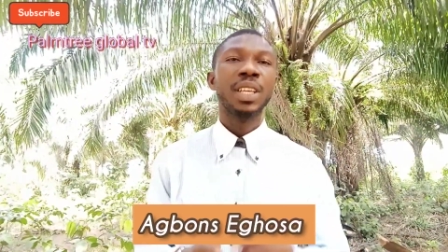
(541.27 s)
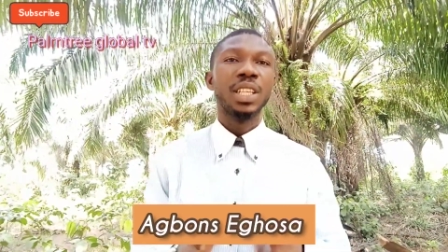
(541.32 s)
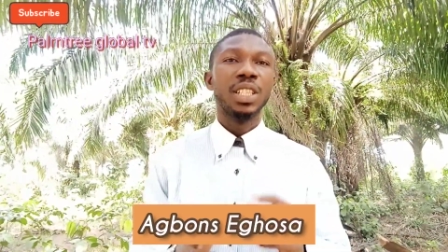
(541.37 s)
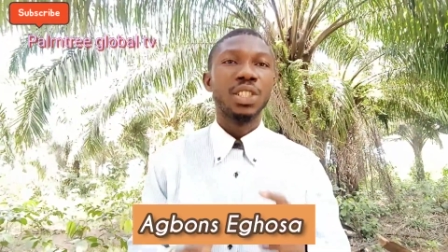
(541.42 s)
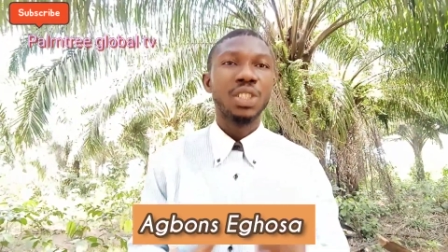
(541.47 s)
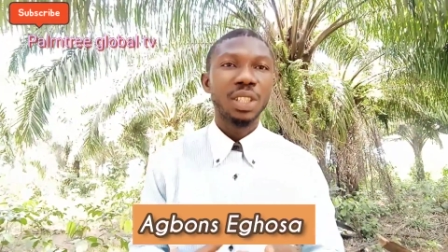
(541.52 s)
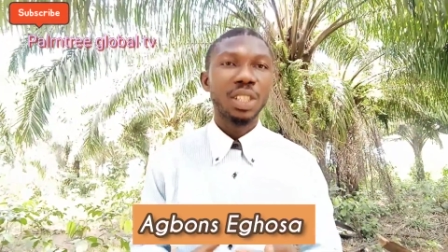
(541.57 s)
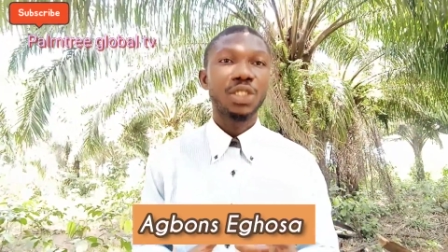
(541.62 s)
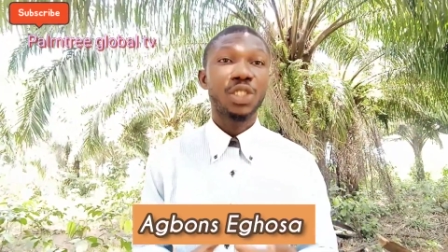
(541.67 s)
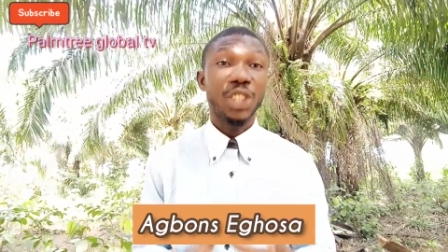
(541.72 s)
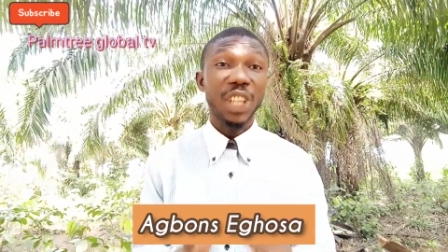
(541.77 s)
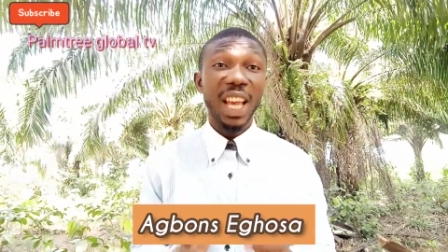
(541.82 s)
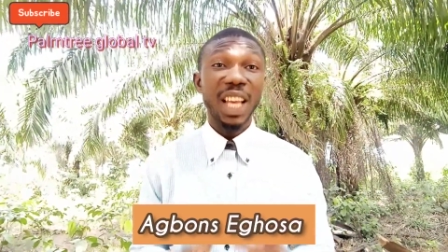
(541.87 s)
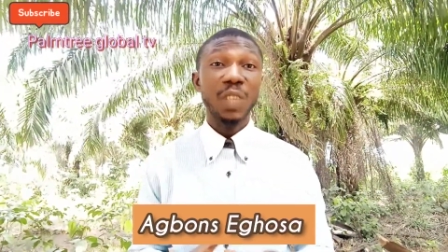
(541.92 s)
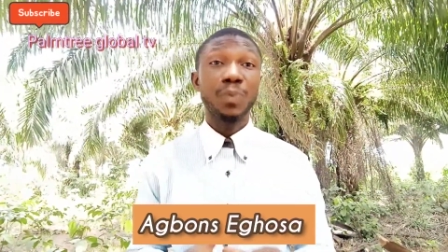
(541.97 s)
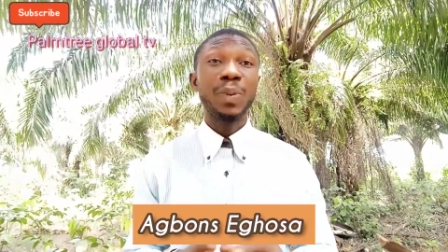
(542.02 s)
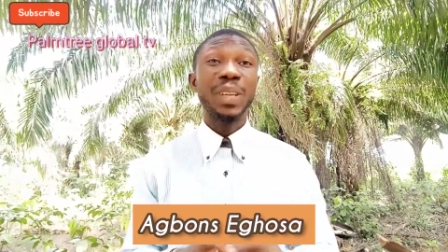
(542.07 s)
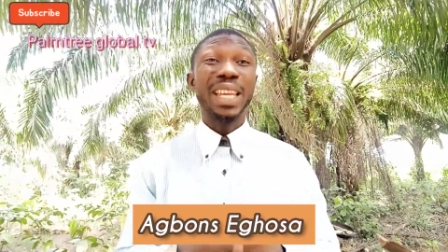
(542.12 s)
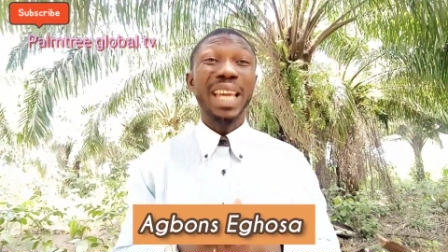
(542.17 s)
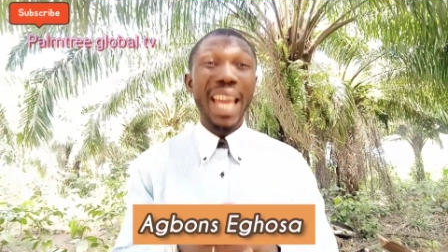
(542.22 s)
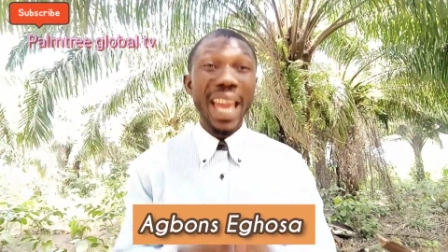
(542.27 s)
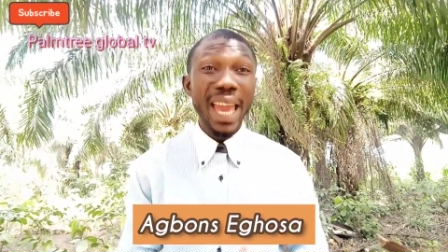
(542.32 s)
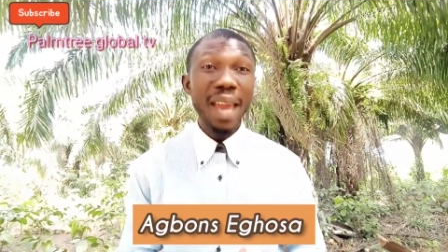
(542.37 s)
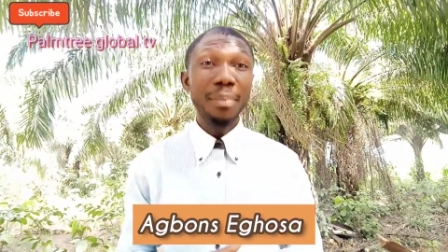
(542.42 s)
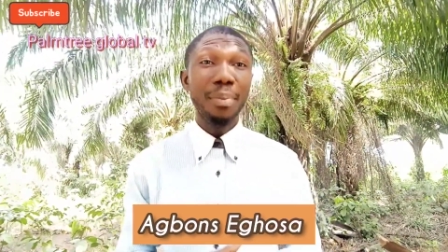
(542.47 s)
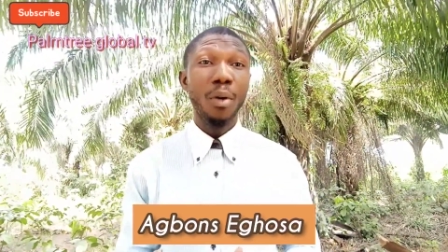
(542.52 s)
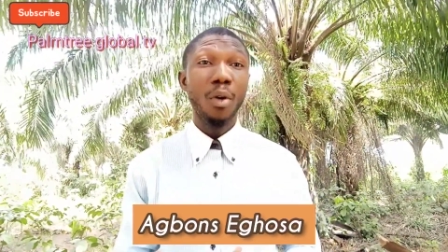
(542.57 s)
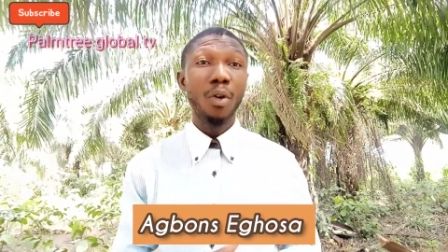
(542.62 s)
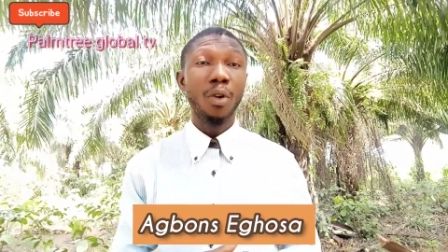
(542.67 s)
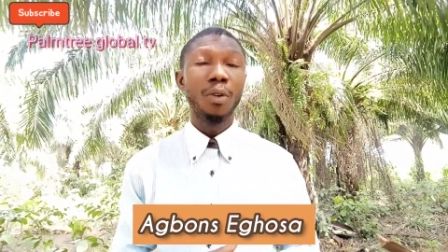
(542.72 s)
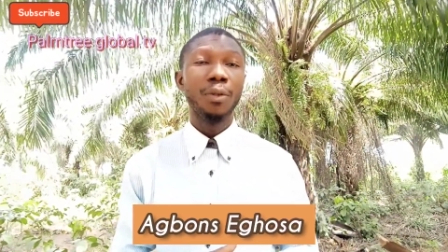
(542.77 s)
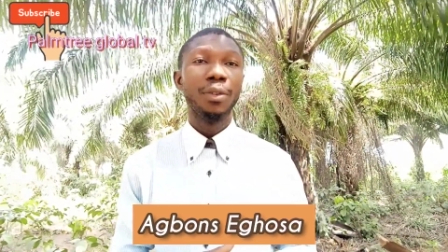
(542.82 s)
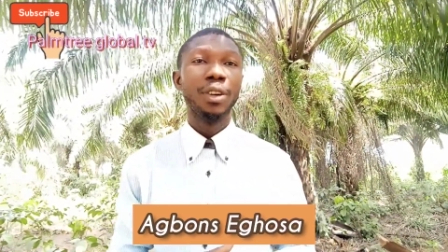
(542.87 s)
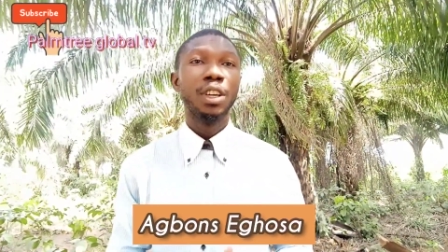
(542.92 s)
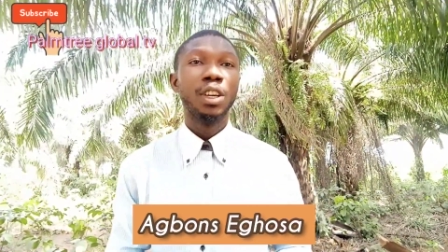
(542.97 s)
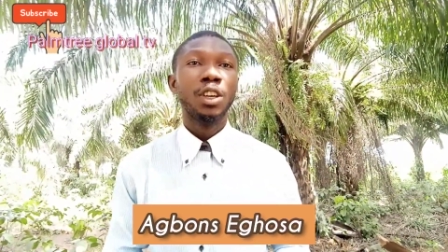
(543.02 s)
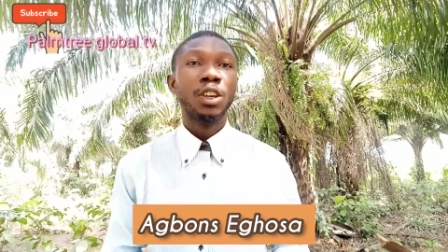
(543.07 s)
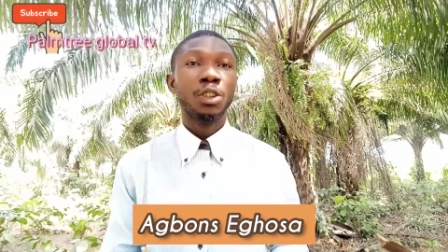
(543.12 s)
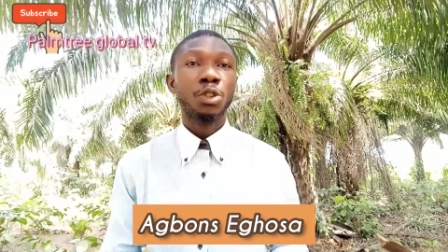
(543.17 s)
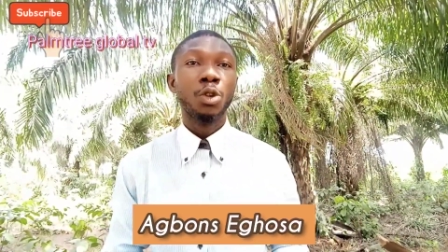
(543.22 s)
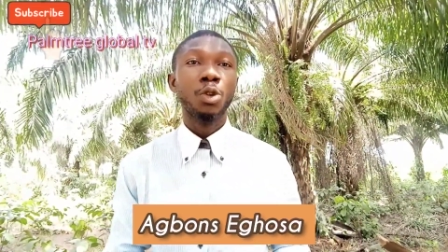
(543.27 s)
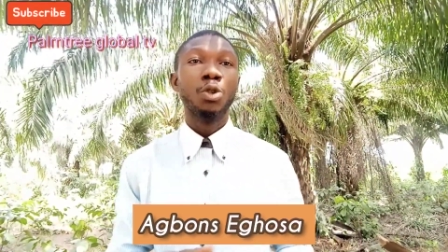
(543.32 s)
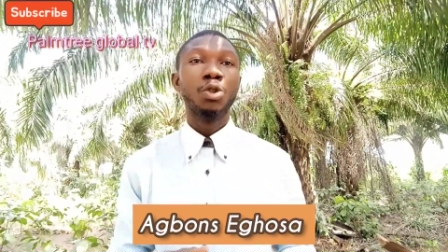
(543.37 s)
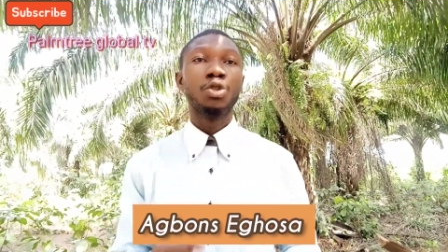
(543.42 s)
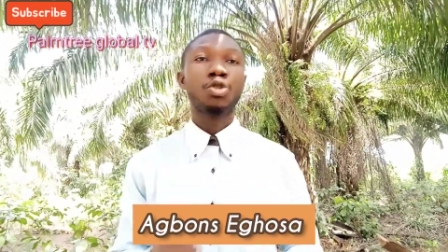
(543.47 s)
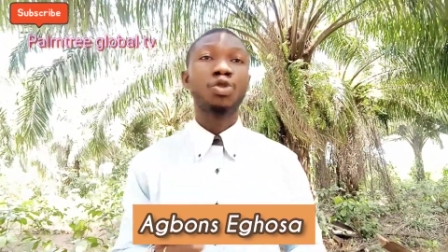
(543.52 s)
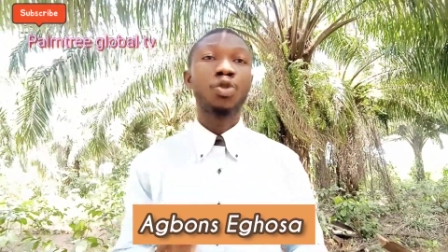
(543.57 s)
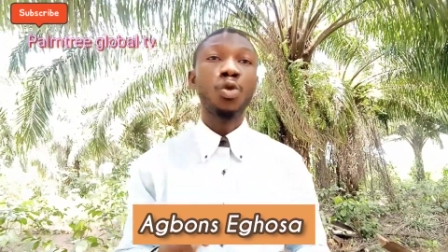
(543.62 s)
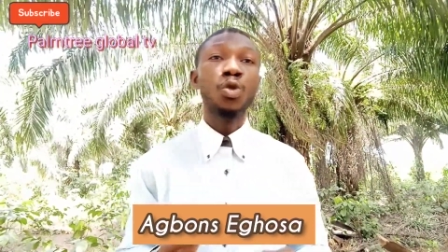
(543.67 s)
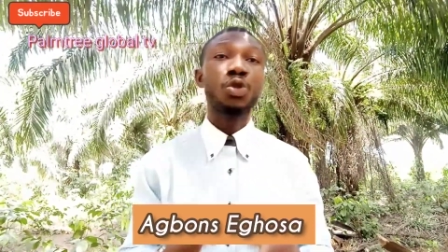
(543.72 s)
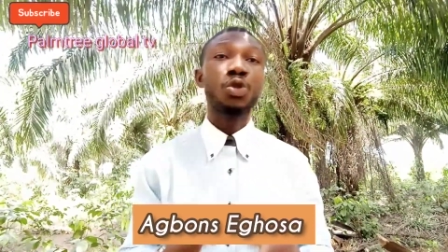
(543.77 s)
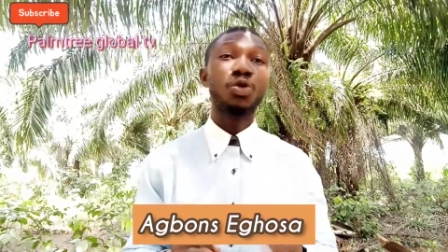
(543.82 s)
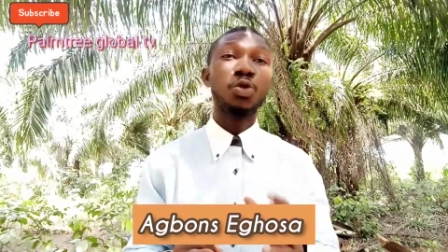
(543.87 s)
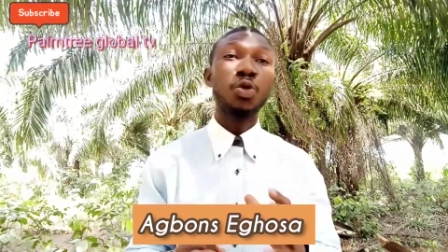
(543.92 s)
During my research, I, I, I was opportune to meet